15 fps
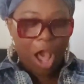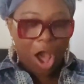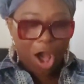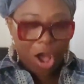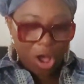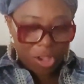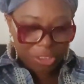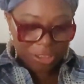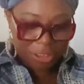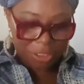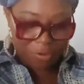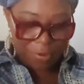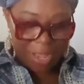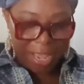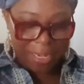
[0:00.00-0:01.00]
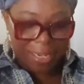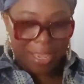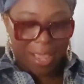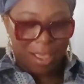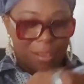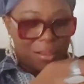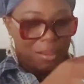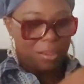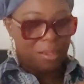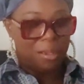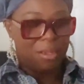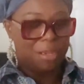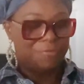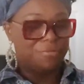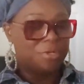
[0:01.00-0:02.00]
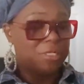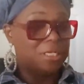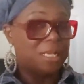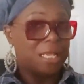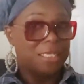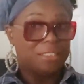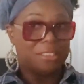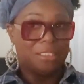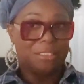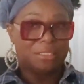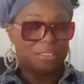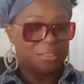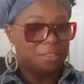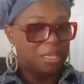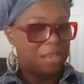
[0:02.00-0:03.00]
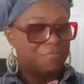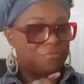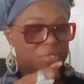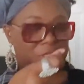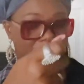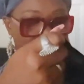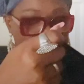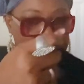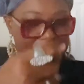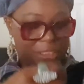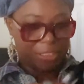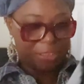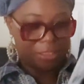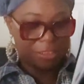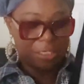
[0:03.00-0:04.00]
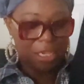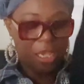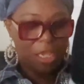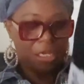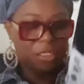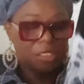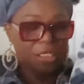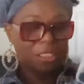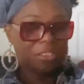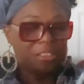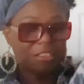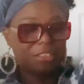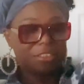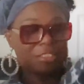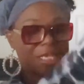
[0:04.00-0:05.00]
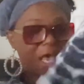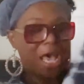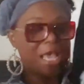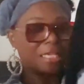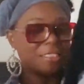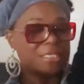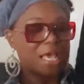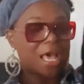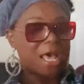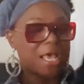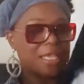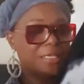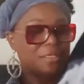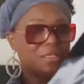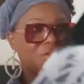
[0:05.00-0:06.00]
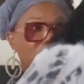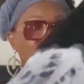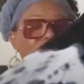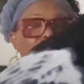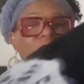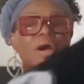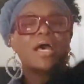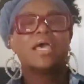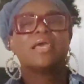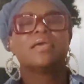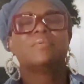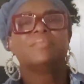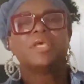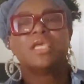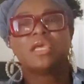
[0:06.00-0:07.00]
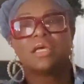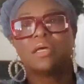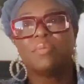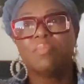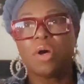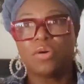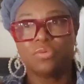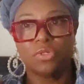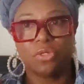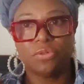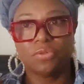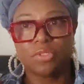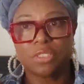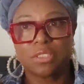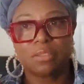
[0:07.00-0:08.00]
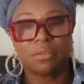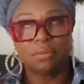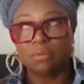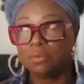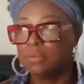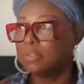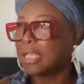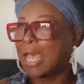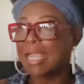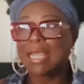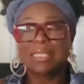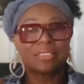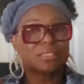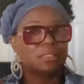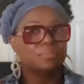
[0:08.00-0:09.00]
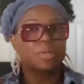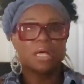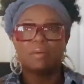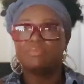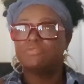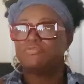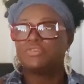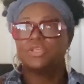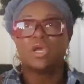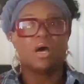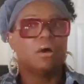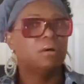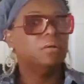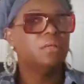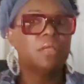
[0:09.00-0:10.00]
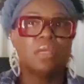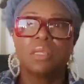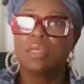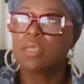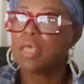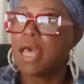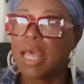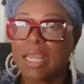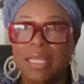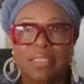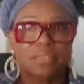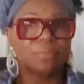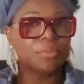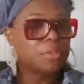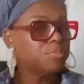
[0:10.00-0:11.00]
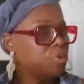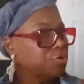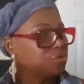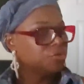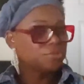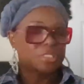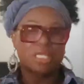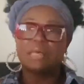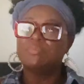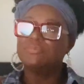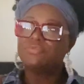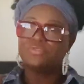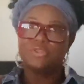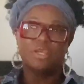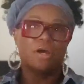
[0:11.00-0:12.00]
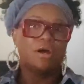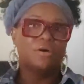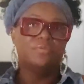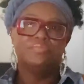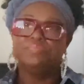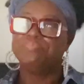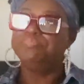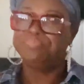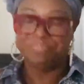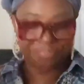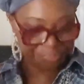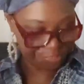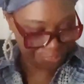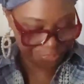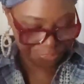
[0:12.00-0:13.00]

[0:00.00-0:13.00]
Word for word: Also, I can oh, I really like this. I really like this. Look at this tie-dye. You know I am in kimonos. I got some coming for y'all. I got some kimonos coming for y'all. Mm.